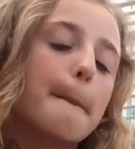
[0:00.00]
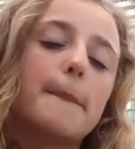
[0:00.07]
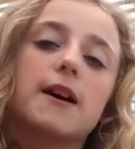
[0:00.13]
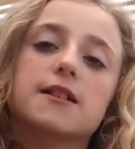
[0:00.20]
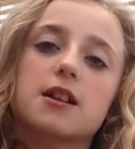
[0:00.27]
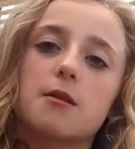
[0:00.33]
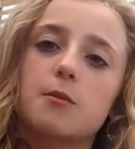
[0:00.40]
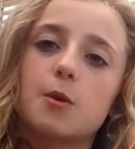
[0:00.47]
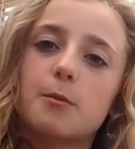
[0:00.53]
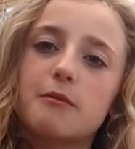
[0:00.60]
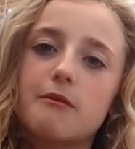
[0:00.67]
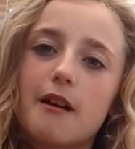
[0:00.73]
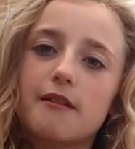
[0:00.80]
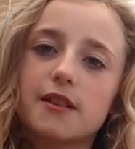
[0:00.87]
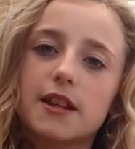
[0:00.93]
but I will be
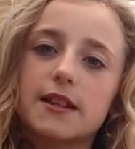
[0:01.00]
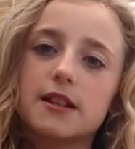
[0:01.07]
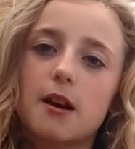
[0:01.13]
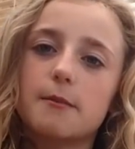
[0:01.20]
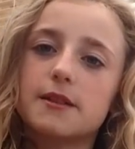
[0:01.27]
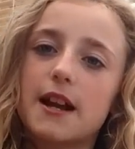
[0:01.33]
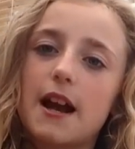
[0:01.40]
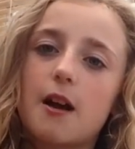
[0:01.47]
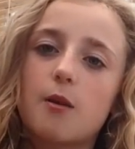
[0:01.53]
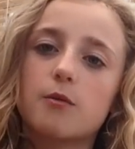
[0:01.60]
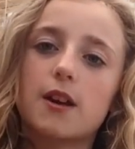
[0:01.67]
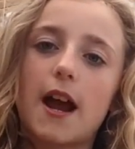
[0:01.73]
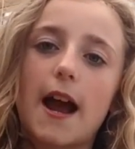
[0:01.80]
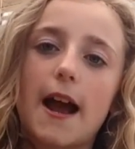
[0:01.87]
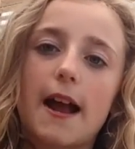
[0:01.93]
wearing these uptown
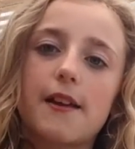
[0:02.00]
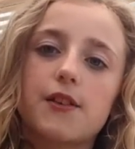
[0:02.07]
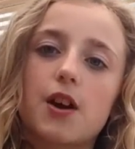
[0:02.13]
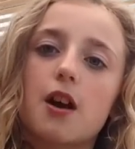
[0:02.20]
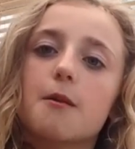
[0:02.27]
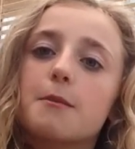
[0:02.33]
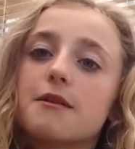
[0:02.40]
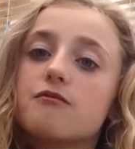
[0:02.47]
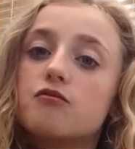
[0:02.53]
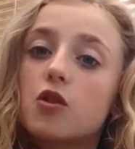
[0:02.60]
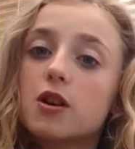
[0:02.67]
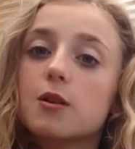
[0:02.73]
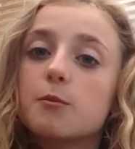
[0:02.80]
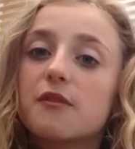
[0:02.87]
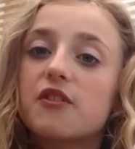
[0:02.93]
and I'll be
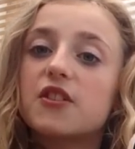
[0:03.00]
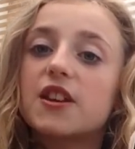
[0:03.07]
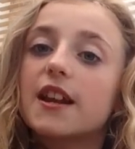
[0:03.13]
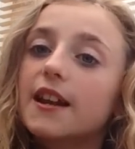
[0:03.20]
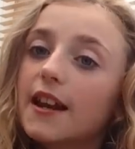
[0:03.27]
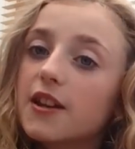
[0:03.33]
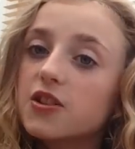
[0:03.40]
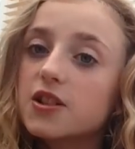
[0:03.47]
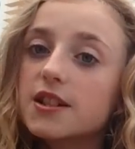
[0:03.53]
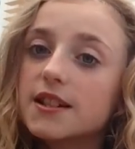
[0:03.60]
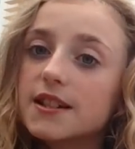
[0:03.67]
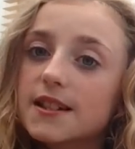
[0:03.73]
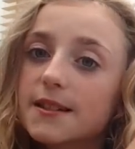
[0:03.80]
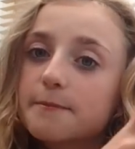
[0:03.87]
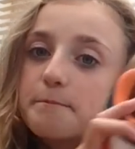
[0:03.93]
rocking with the
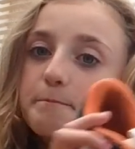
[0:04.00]
teenagers.